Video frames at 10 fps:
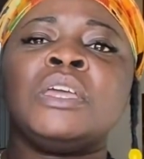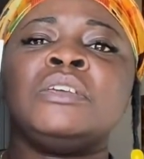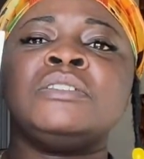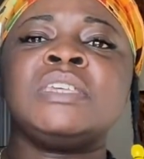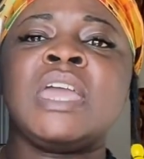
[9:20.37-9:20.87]

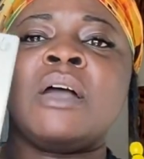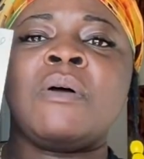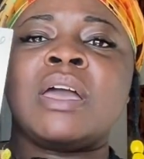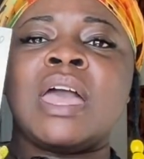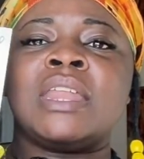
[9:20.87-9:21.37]
you see how
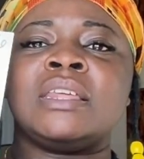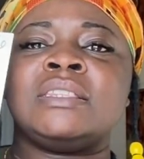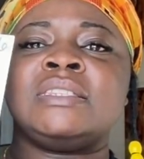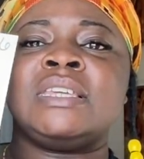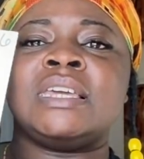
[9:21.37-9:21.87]
I kind
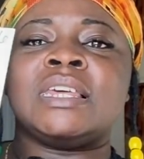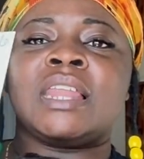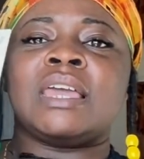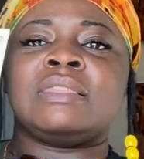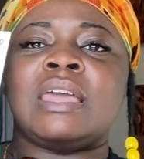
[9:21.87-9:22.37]
of did it
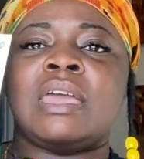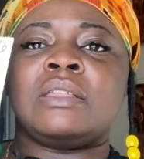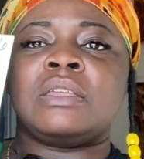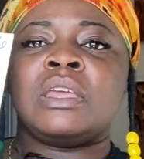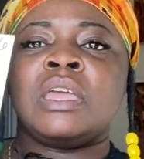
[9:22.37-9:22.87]
like
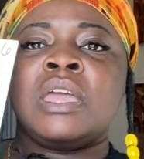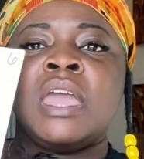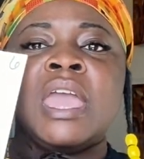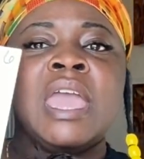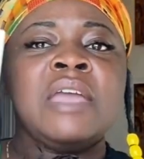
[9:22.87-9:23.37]
that.
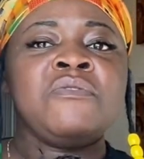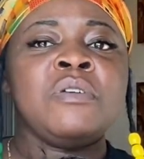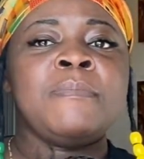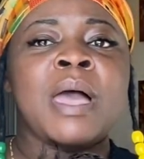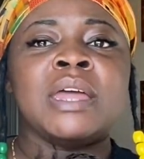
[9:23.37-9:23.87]

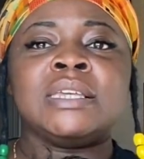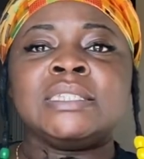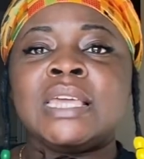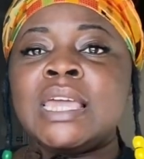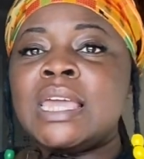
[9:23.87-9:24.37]

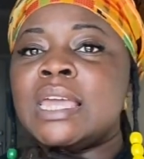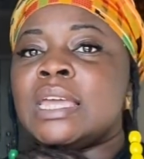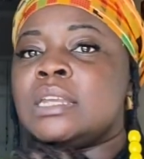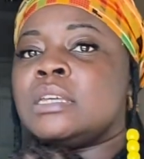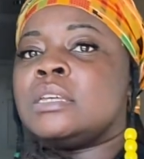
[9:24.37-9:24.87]
Everybody's
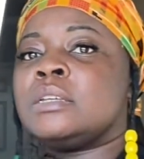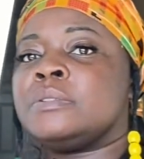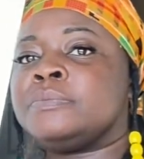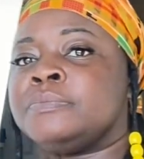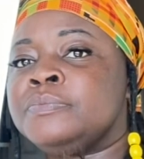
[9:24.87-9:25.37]
head
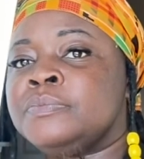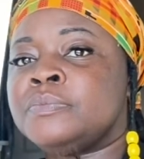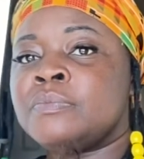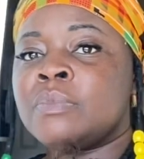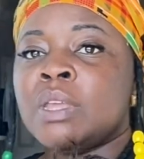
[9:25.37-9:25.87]

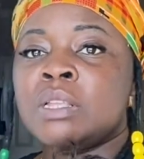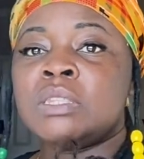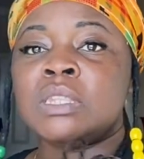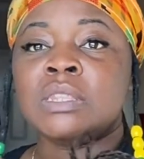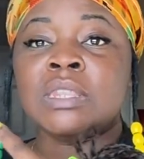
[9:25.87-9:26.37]

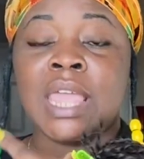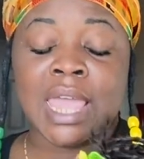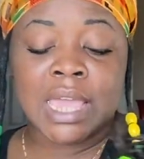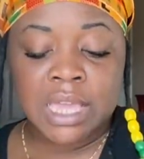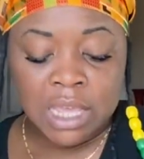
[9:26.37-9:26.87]

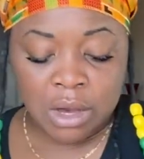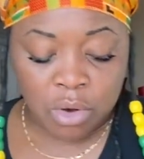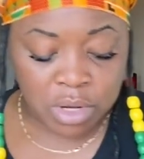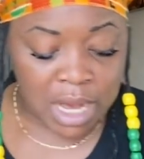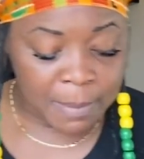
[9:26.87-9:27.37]
neck
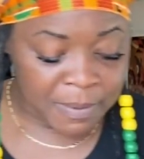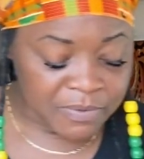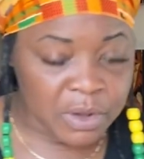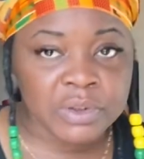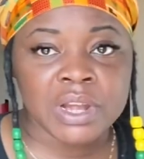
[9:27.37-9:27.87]
or nape of
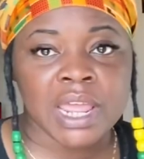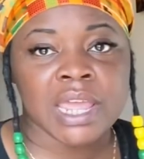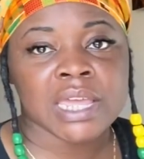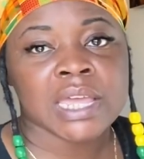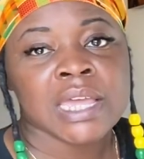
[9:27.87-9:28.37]
their
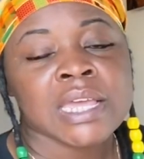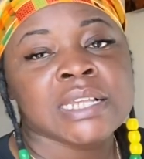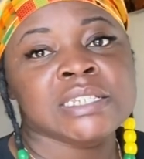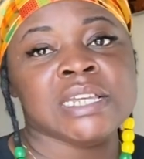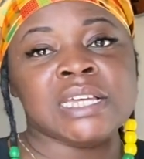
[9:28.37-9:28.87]
neck
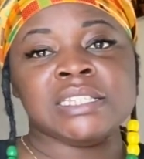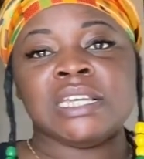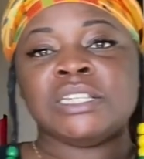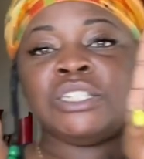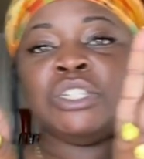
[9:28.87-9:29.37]

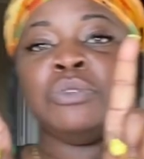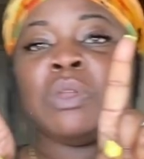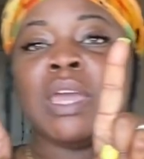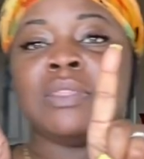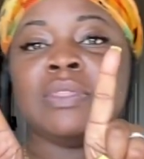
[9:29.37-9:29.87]
doesn't do
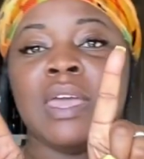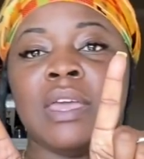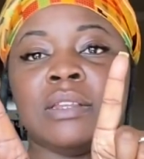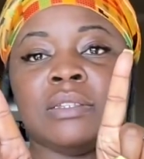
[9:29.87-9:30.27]
like that.